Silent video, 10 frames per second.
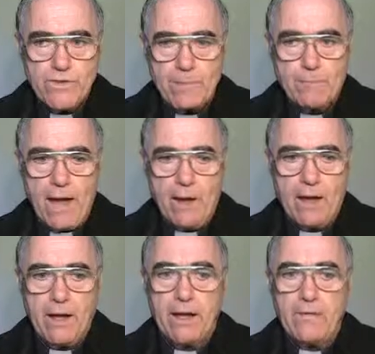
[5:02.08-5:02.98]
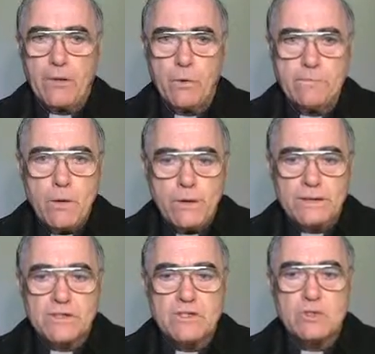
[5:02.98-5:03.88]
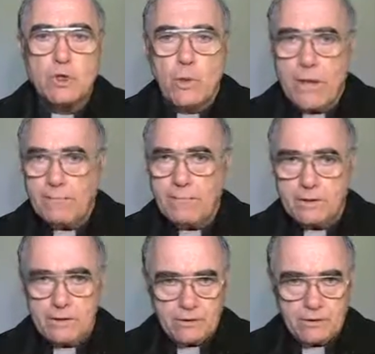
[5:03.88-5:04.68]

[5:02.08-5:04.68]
with that power, they would be witnesses to him,